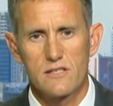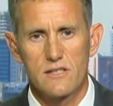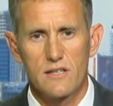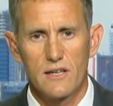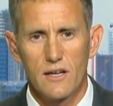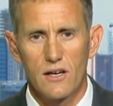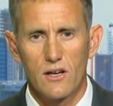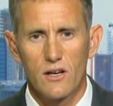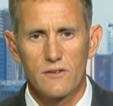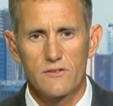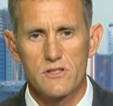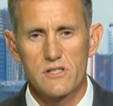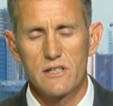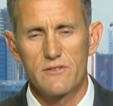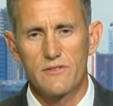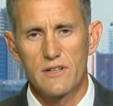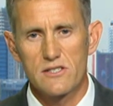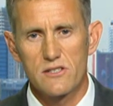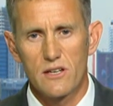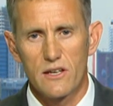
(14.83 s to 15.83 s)
It's uh,
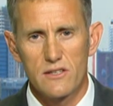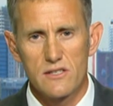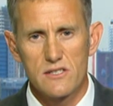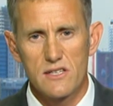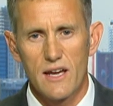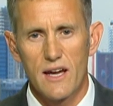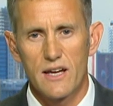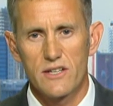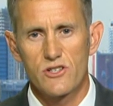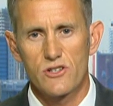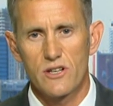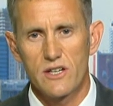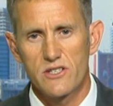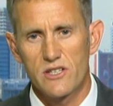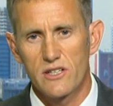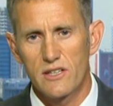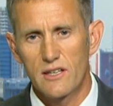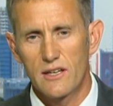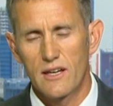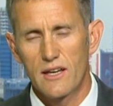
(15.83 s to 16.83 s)
obviously events like this are
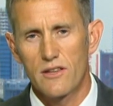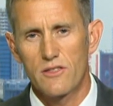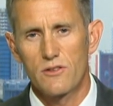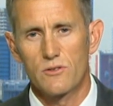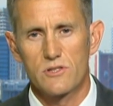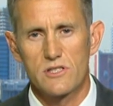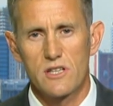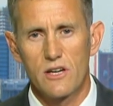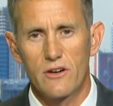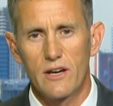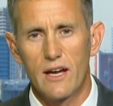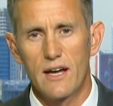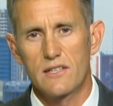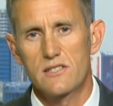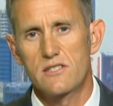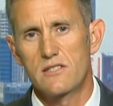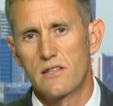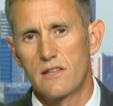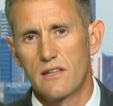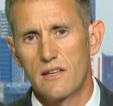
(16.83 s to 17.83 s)
tragic, and our thoughts go
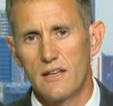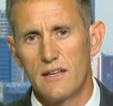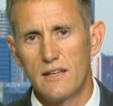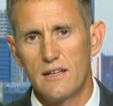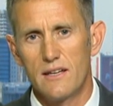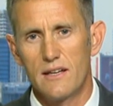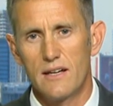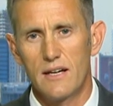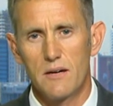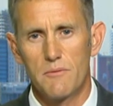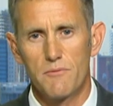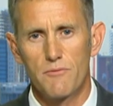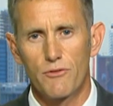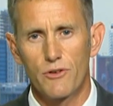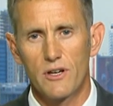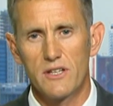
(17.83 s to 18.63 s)
out to the um,